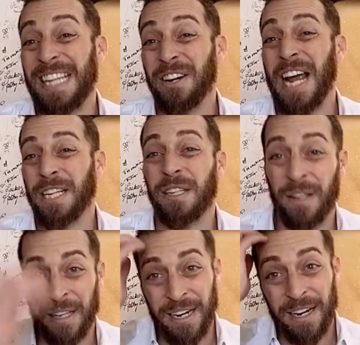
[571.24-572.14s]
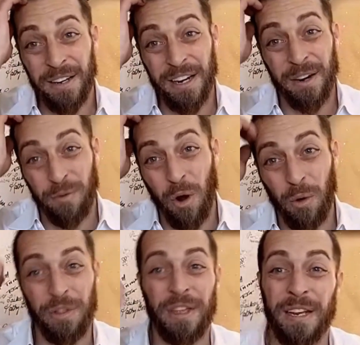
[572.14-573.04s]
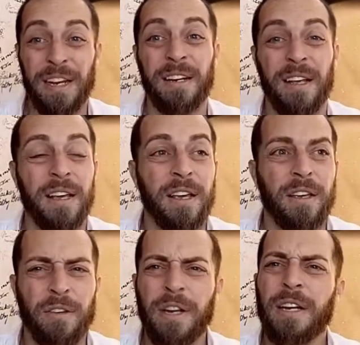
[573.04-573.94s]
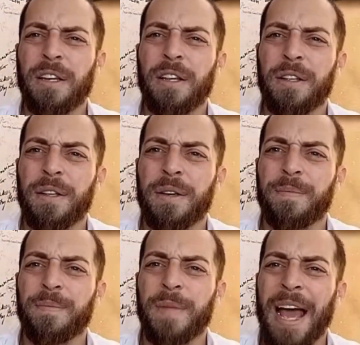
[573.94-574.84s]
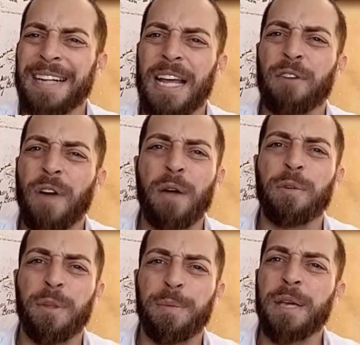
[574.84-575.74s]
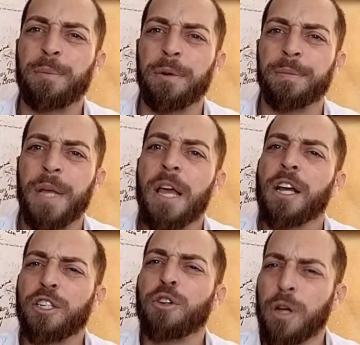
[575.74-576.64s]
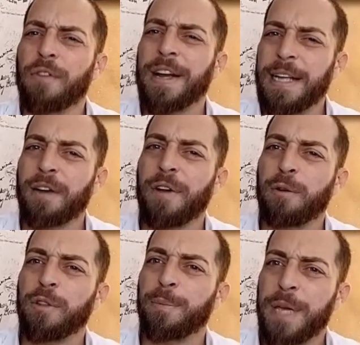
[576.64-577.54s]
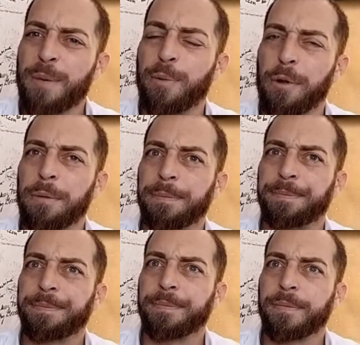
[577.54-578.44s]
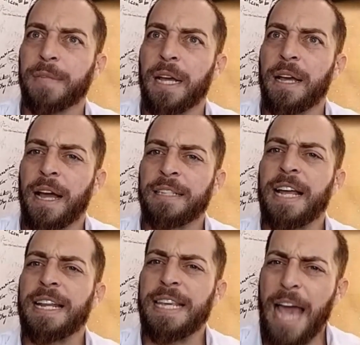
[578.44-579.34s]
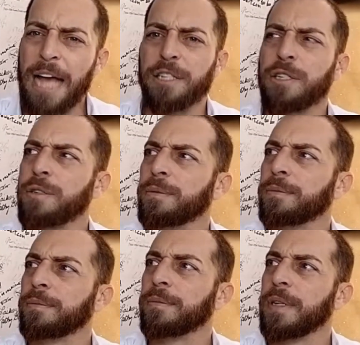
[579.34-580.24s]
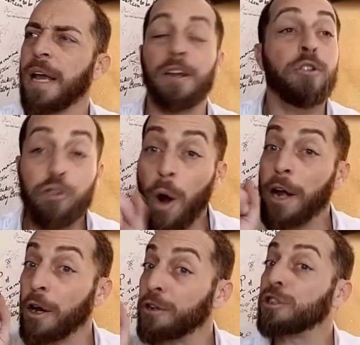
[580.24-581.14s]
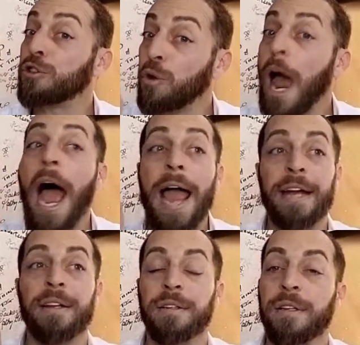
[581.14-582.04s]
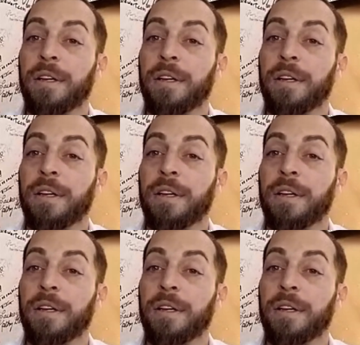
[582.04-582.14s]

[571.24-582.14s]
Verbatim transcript: You tear gas, you, you didn't you didn't roll with it. You didn't you didn't identify with the people because you could have identified with the people and said yes, and you tried. Now you tried.